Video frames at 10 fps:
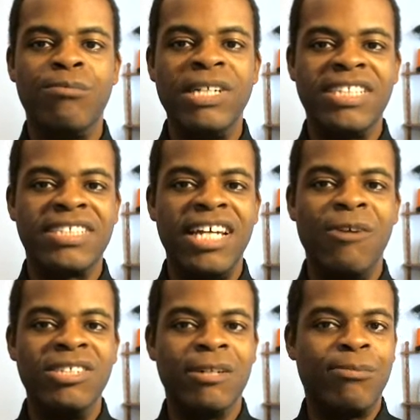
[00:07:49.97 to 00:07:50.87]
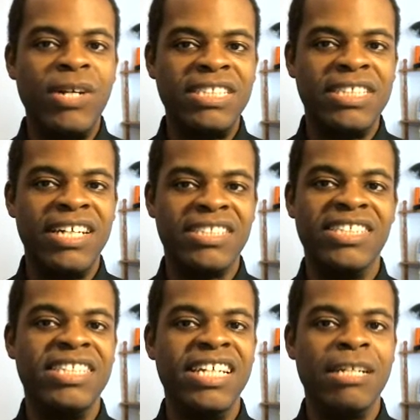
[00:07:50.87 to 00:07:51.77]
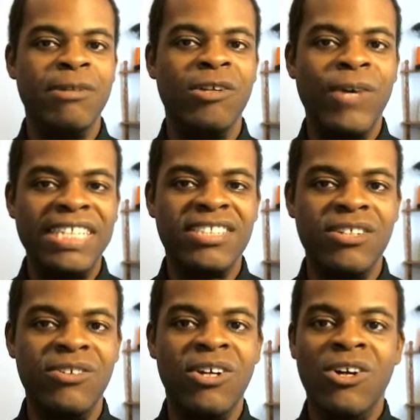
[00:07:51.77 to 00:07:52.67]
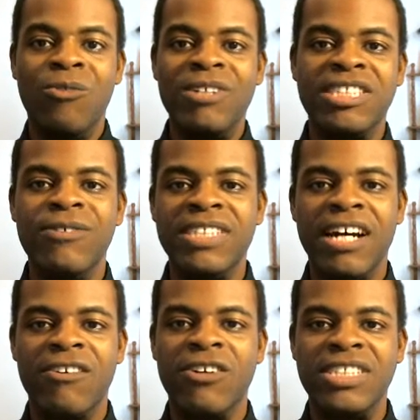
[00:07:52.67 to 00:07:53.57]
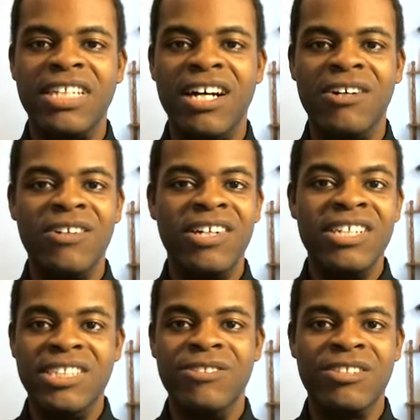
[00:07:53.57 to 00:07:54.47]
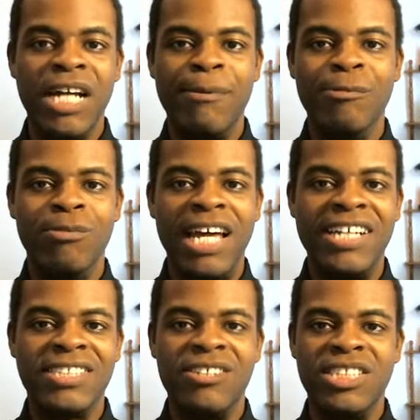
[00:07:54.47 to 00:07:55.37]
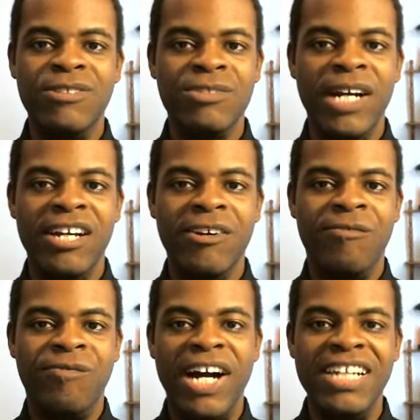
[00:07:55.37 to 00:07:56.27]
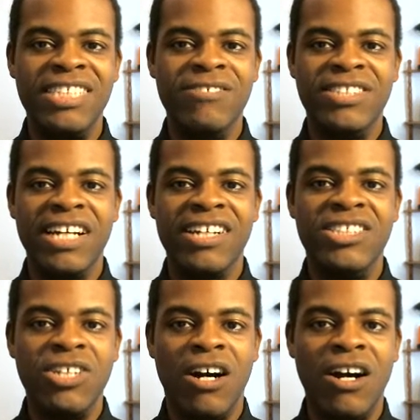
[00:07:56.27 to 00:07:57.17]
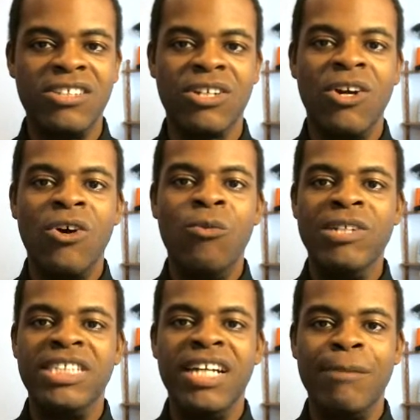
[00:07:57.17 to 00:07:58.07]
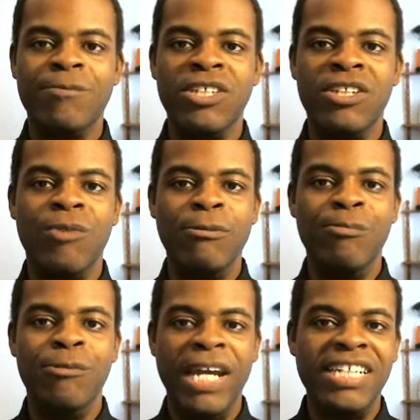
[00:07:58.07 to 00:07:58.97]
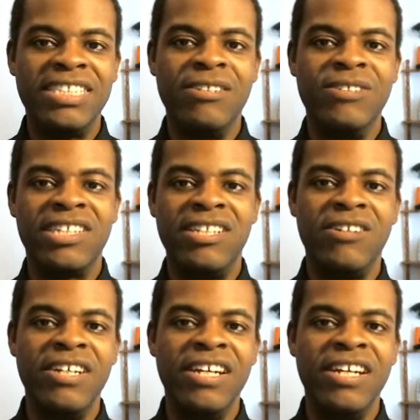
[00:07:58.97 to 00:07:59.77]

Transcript: Princess Leia was a princess and she needed to be rescued, when she was out of her cell, she was grabbing blasters, she was ready to fight, she was taking charge. When she got to the rebel base, she was clearly